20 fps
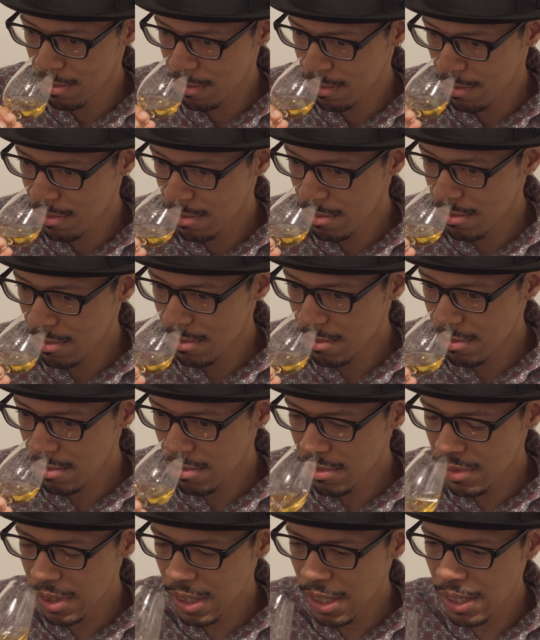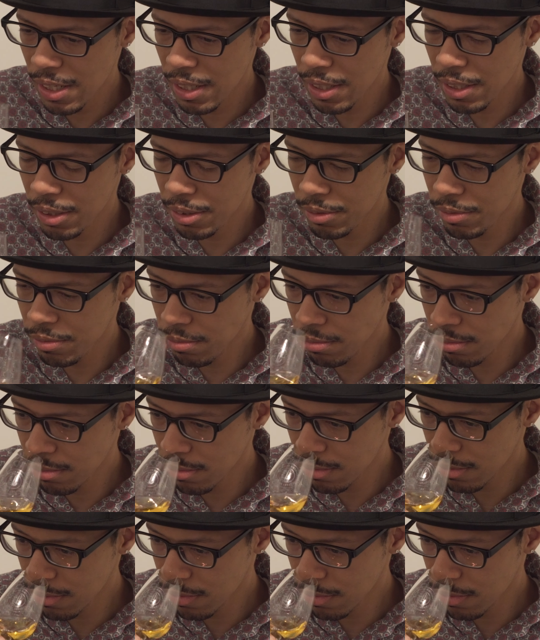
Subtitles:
(no one is talking)